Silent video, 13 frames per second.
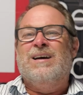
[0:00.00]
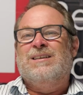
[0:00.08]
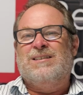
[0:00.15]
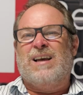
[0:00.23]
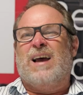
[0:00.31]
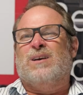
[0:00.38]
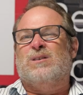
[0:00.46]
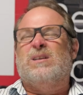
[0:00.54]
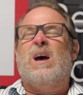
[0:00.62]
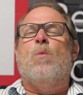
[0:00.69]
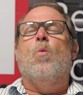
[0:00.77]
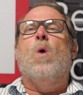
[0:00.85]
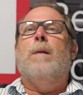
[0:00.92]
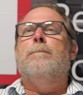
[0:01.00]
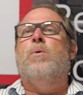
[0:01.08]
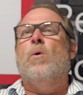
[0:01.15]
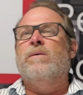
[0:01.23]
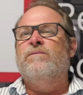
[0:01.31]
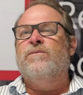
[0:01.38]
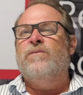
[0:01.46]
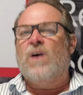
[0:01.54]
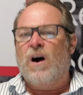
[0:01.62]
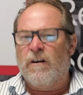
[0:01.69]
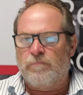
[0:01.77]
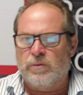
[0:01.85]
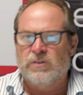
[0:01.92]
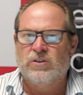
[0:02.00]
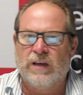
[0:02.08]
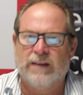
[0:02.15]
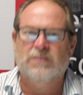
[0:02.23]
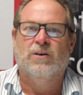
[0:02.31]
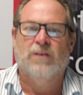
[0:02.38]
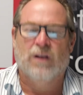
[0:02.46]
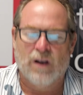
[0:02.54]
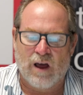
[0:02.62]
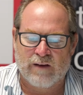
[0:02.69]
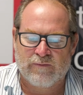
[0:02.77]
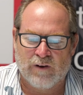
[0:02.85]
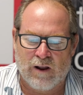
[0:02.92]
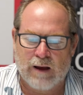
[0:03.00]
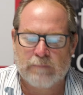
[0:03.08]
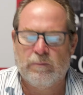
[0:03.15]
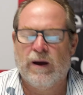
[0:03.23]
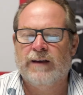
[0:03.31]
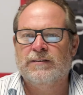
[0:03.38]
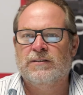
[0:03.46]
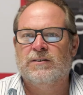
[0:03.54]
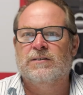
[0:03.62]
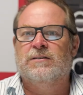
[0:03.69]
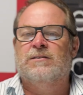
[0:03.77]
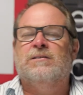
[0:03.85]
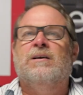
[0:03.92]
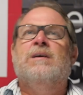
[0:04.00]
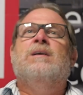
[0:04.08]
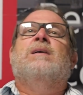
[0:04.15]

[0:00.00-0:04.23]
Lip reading: Sales down 1.5% on a like-for-like basis.